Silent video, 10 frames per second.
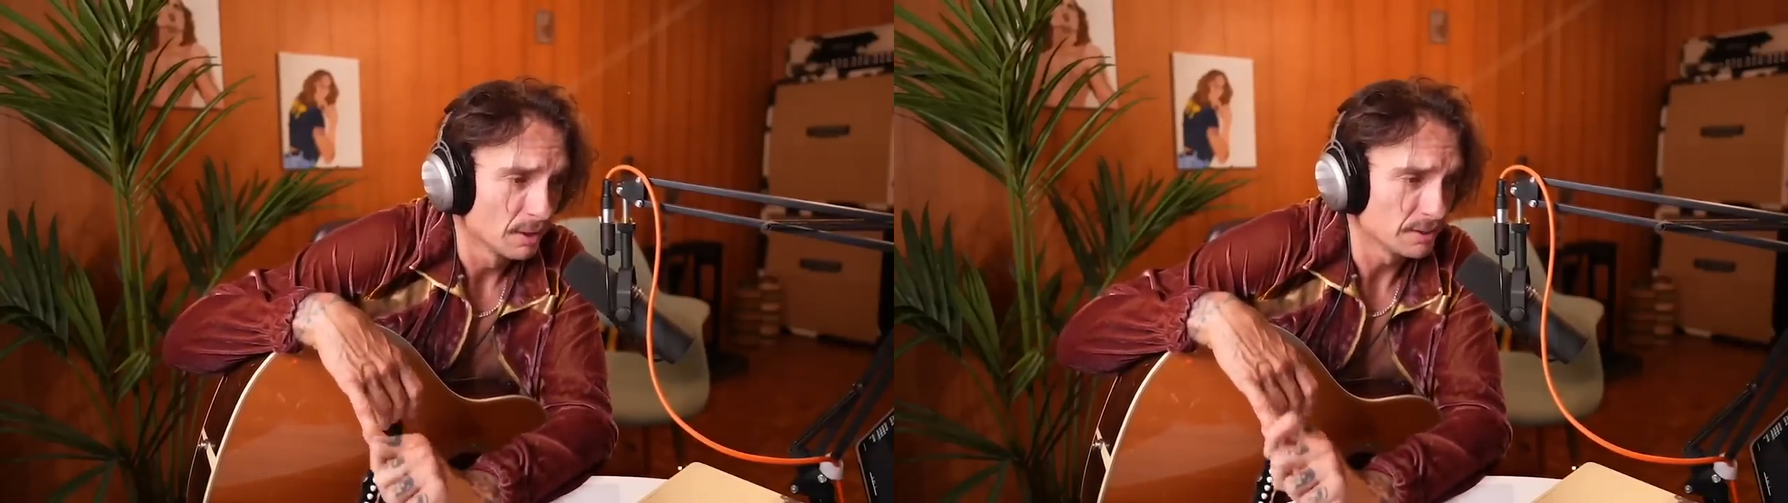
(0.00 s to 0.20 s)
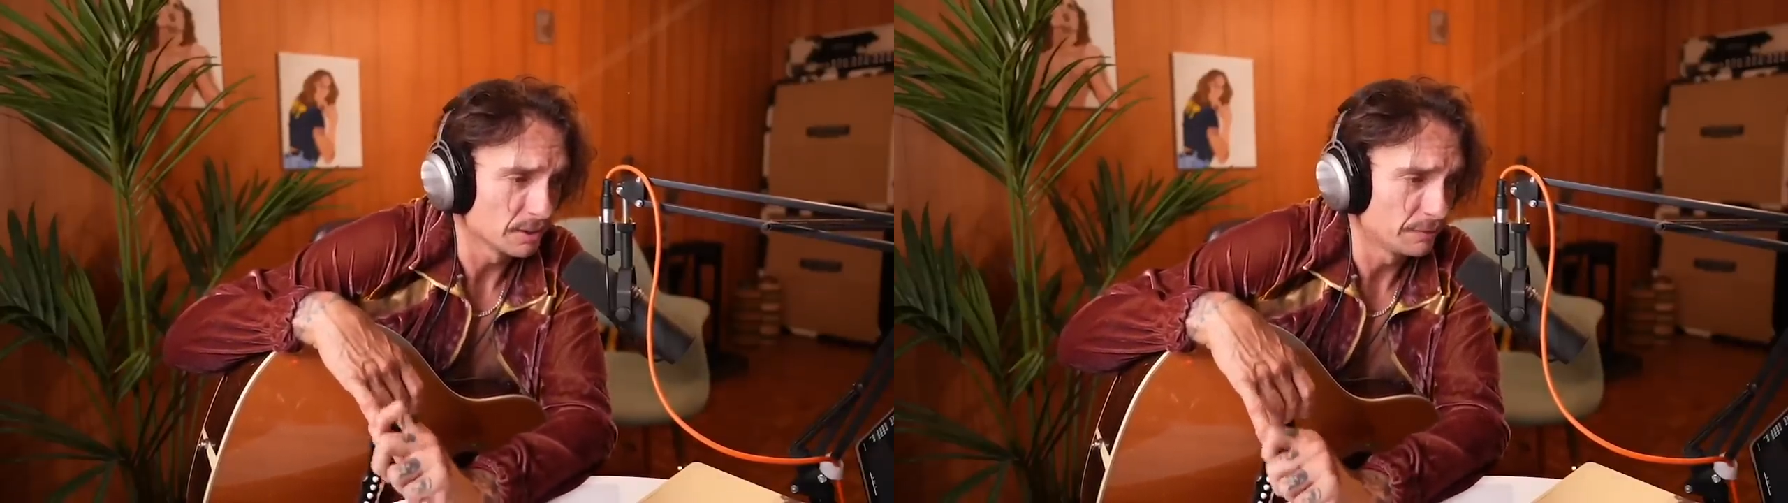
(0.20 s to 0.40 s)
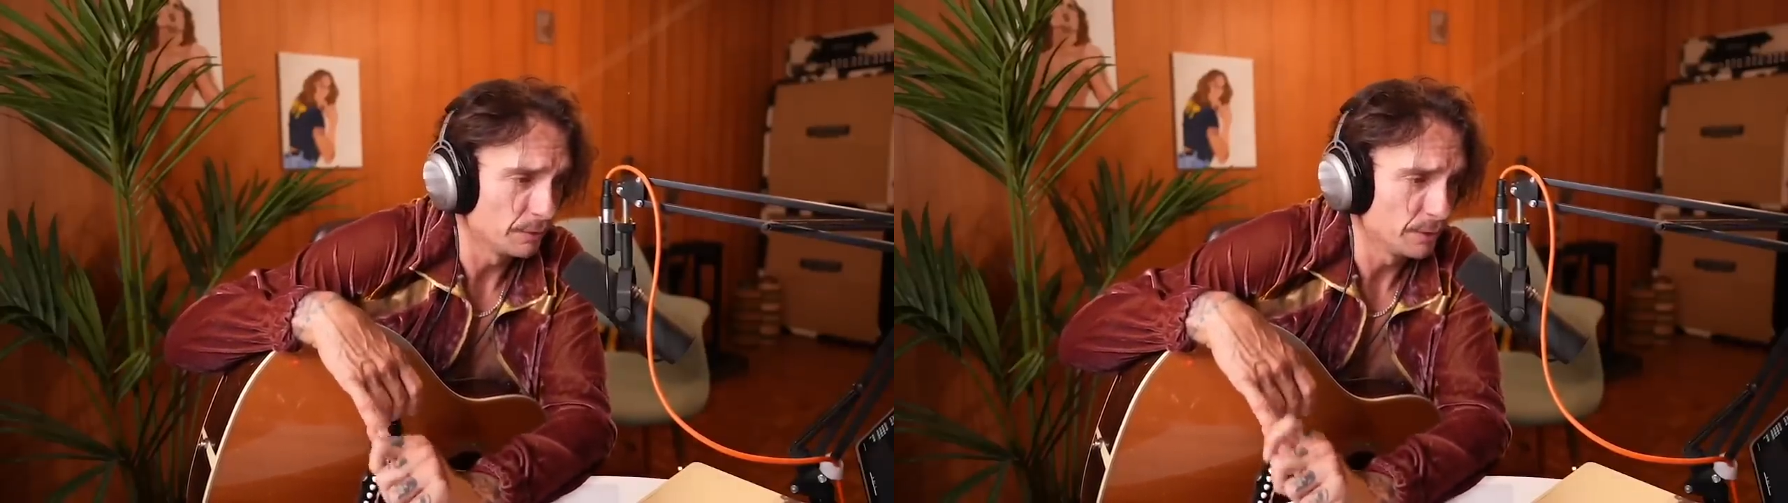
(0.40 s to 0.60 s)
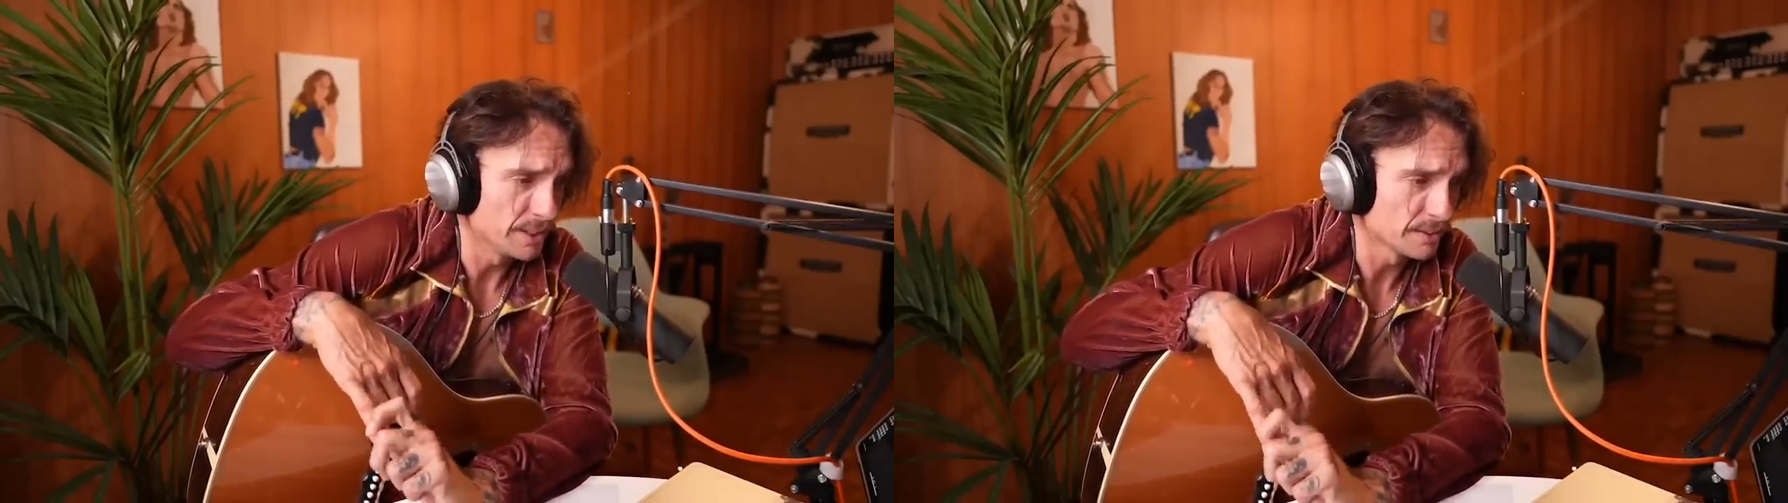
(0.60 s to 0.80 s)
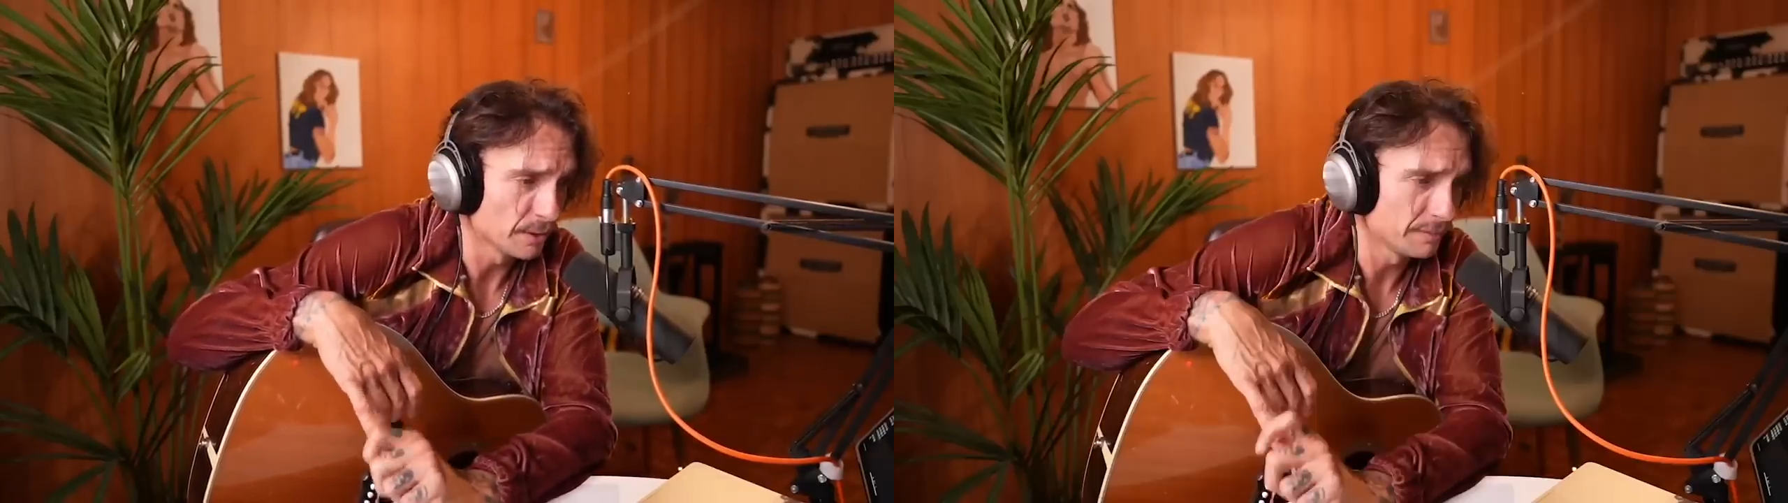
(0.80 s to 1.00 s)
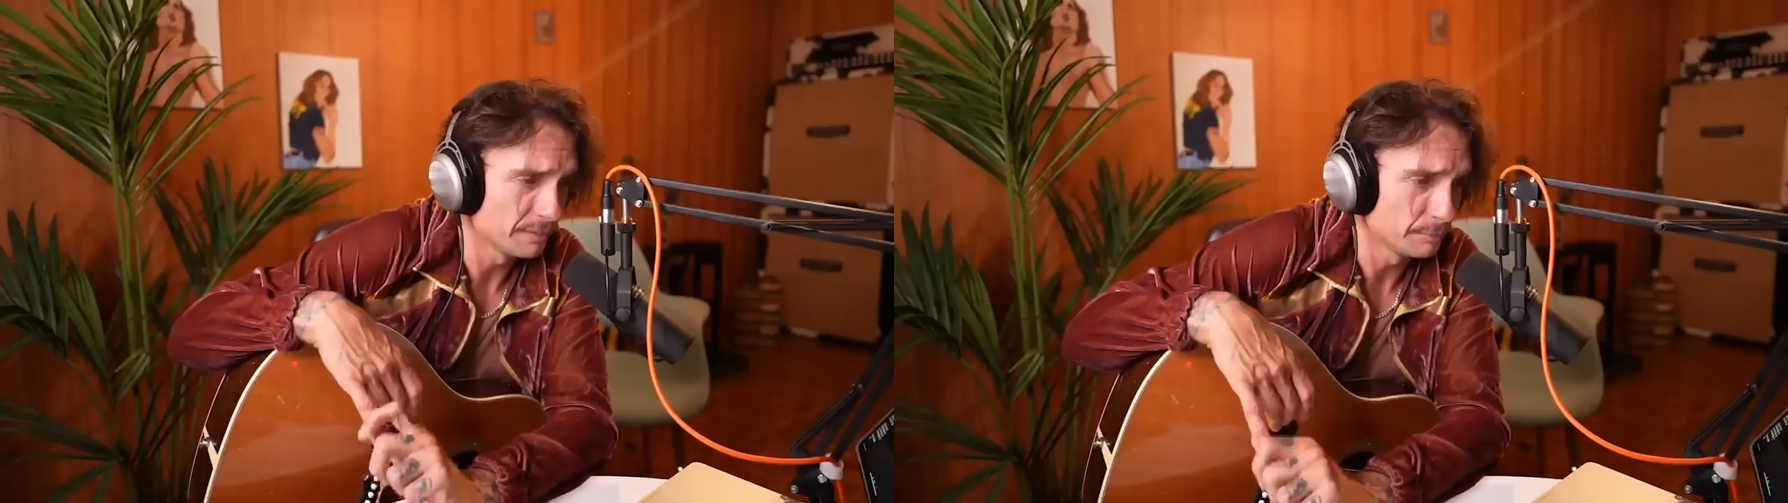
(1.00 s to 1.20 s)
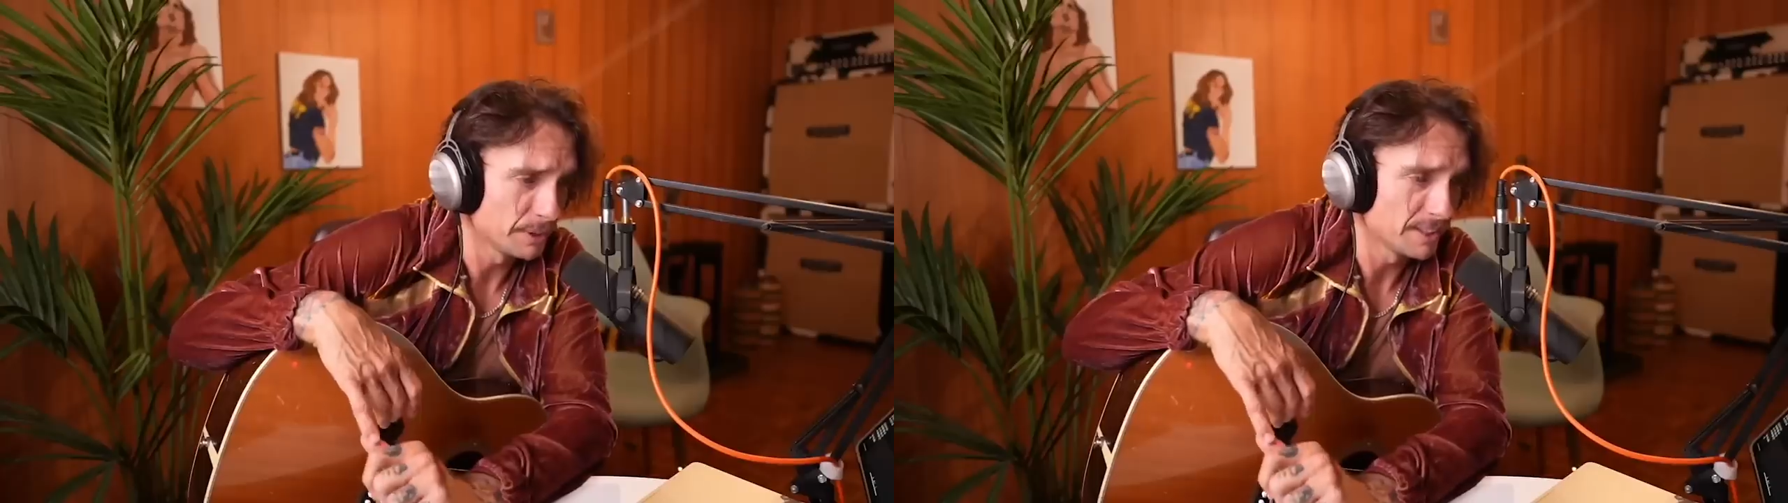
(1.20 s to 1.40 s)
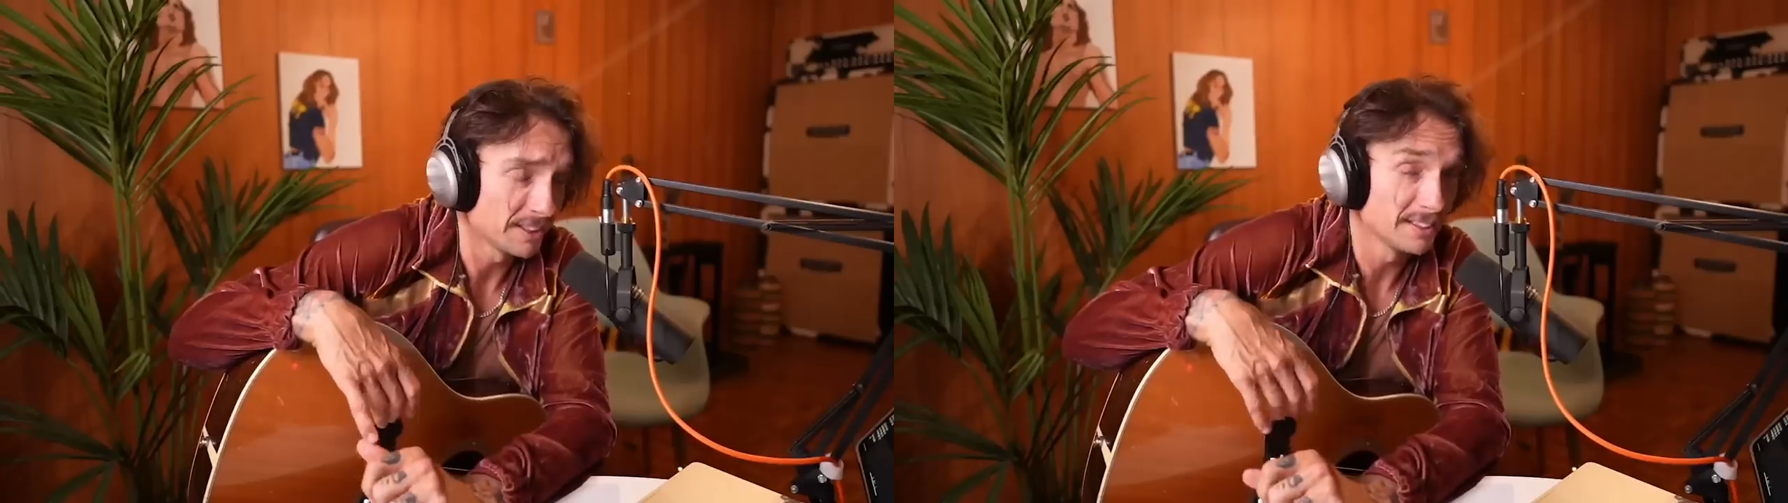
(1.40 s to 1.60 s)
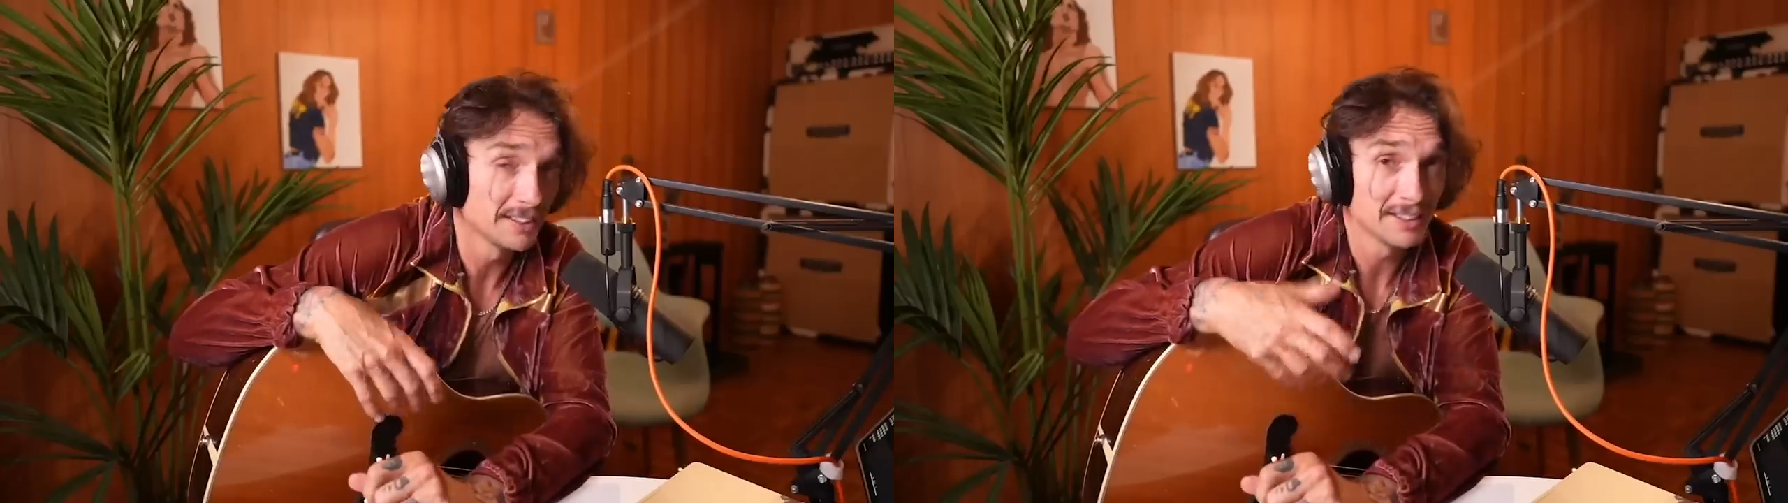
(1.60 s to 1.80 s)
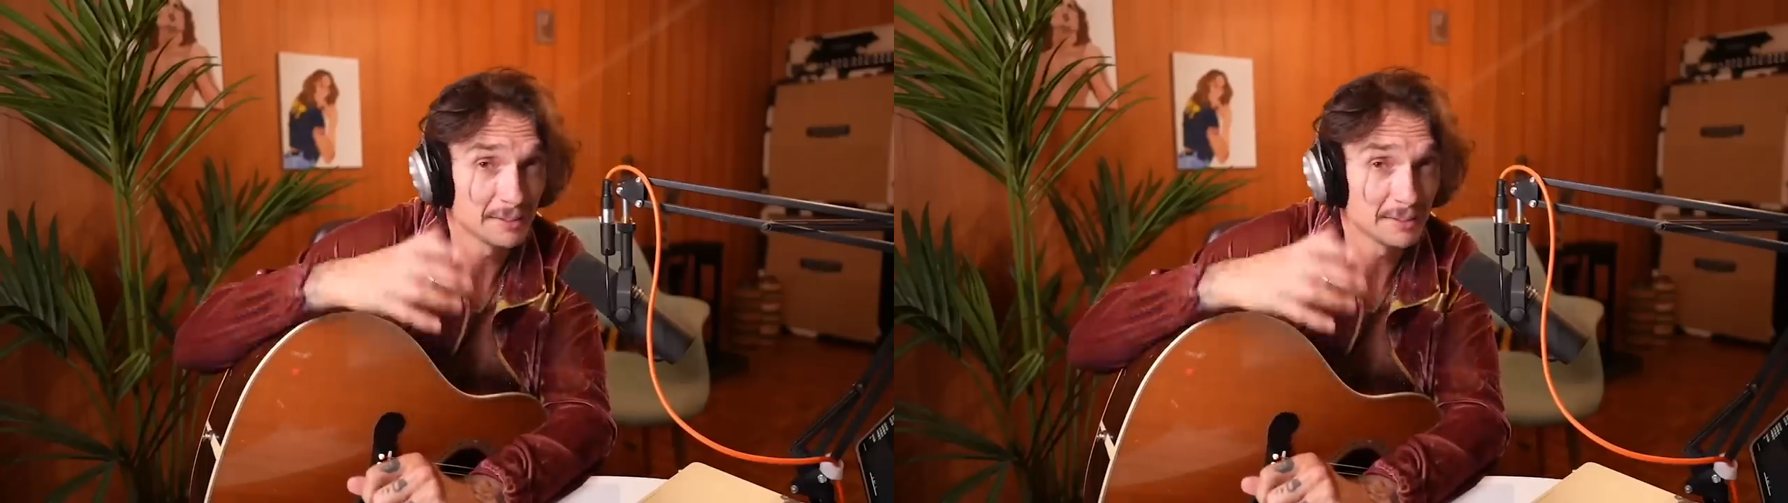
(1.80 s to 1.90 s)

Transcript: I took a few years off, but then again,